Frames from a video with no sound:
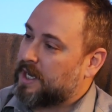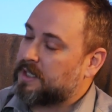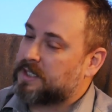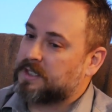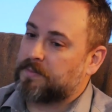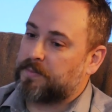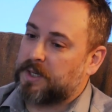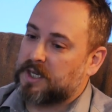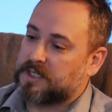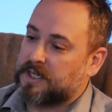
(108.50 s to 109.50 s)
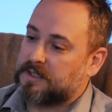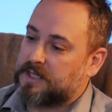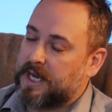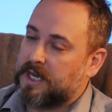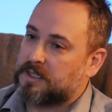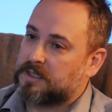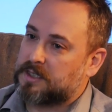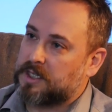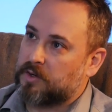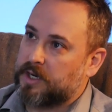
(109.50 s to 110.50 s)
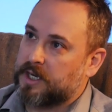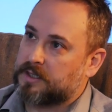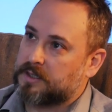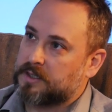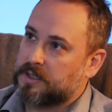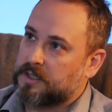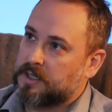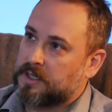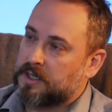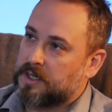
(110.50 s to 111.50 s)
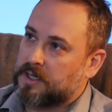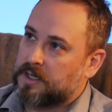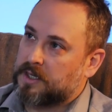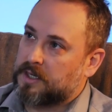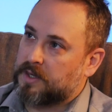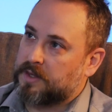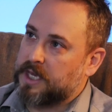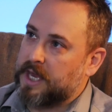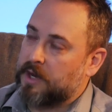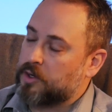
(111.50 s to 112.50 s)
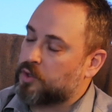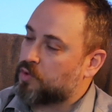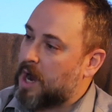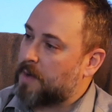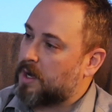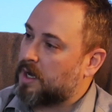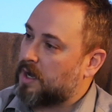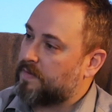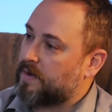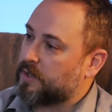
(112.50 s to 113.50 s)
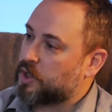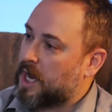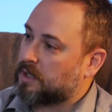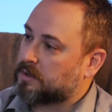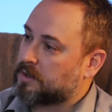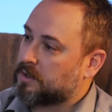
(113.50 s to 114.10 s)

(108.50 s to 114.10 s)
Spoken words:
And he says, because I take serious the inner drama of every child.